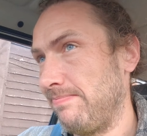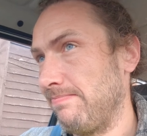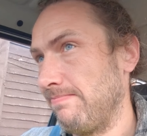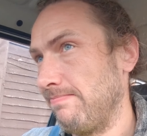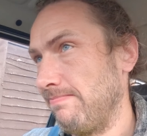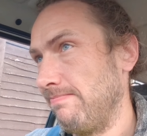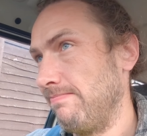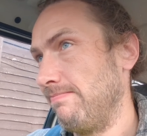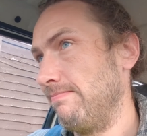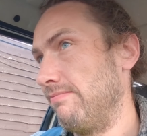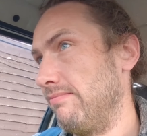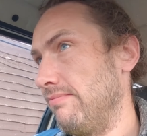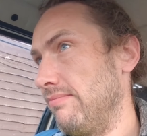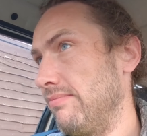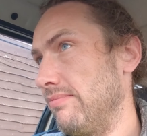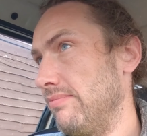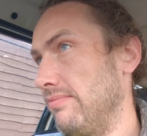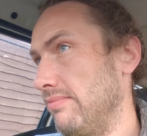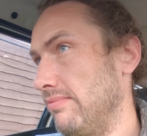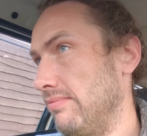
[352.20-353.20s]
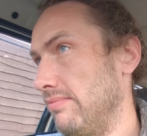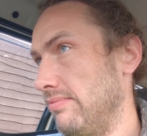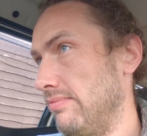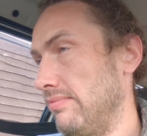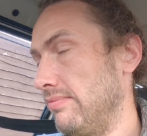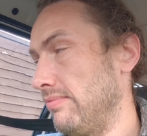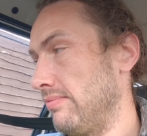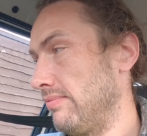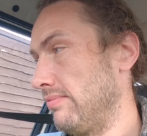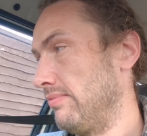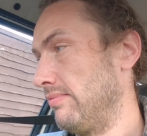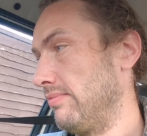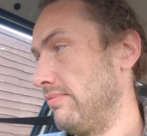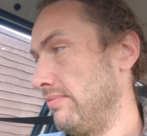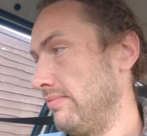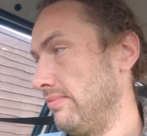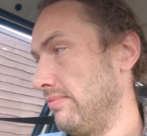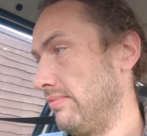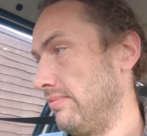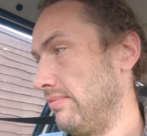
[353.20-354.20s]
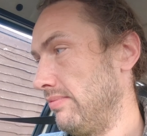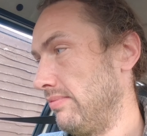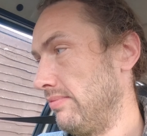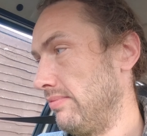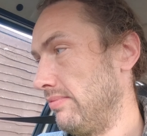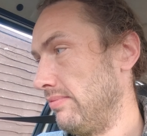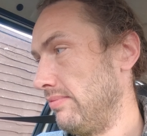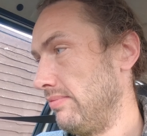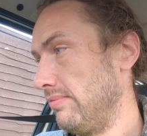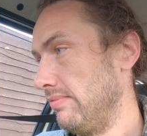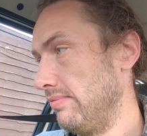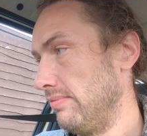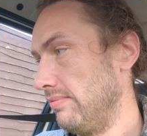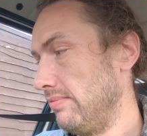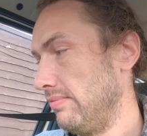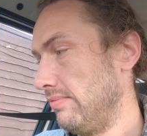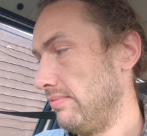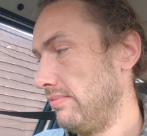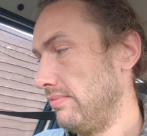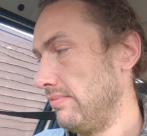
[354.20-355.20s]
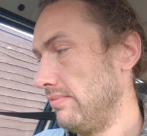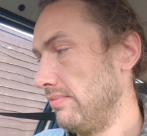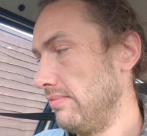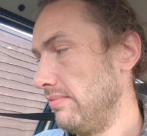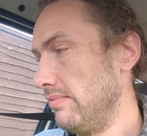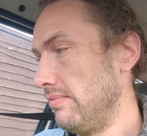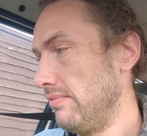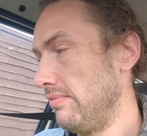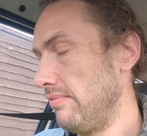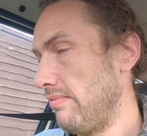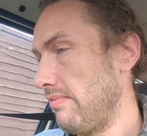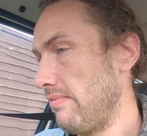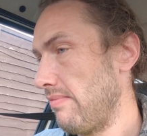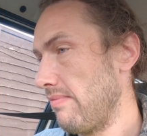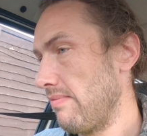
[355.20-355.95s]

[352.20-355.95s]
(no one is talking)